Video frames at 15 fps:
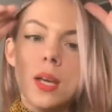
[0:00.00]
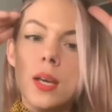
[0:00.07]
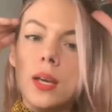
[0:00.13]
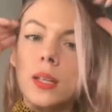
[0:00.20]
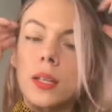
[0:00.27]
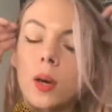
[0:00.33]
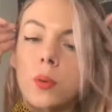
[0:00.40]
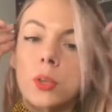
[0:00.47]

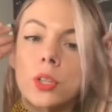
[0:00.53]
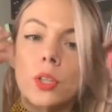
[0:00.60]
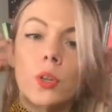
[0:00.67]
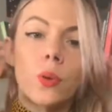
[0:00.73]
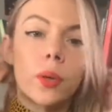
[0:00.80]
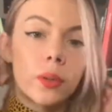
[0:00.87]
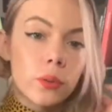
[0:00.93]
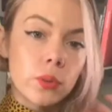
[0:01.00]
Now when you're going
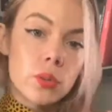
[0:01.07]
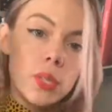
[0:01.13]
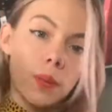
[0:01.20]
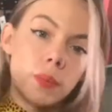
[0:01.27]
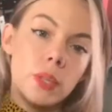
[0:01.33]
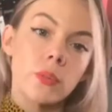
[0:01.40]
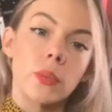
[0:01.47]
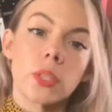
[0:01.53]
through something
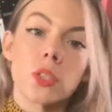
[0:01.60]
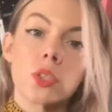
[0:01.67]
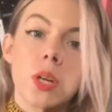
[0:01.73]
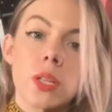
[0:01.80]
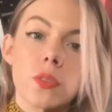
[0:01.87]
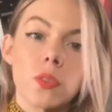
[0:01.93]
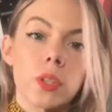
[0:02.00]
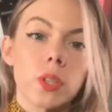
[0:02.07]
really
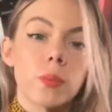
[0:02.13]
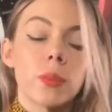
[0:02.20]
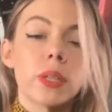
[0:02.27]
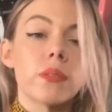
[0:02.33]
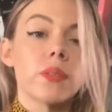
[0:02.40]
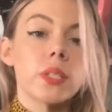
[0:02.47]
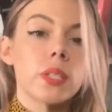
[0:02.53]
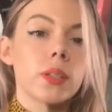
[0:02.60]
stressful or a big
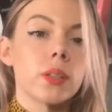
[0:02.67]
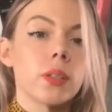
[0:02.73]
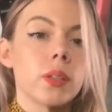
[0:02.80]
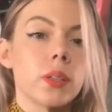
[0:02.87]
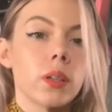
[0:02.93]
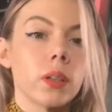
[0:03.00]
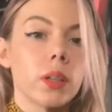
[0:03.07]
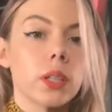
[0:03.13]

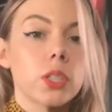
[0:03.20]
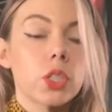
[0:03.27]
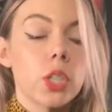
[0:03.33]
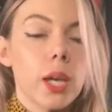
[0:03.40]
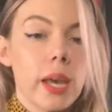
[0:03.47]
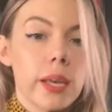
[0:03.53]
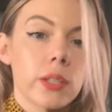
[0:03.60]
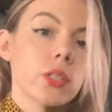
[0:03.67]
physical
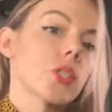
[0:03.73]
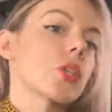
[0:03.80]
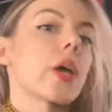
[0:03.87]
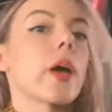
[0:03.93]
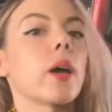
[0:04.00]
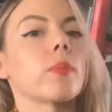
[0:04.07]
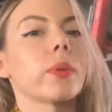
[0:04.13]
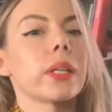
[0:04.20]
change,
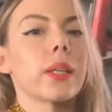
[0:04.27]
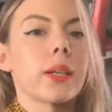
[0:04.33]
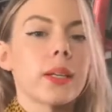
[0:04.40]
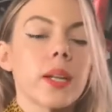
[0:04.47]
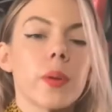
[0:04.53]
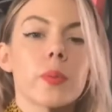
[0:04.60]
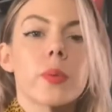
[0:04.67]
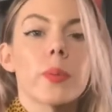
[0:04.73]
like a lot of
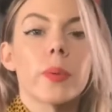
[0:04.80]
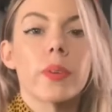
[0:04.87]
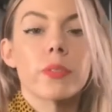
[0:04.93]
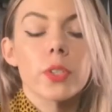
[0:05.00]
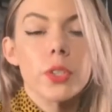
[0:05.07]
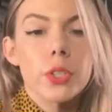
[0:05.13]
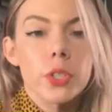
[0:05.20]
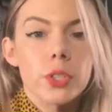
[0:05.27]
times people after
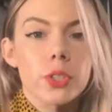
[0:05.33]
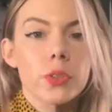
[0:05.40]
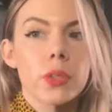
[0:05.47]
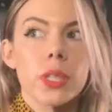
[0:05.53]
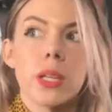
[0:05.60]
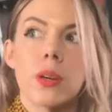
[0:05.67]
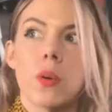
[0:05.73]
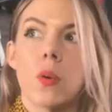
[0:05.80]
surgery
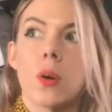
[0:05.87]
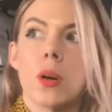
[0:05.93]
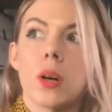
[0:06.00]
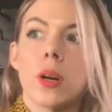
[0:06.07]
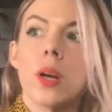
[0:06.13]
or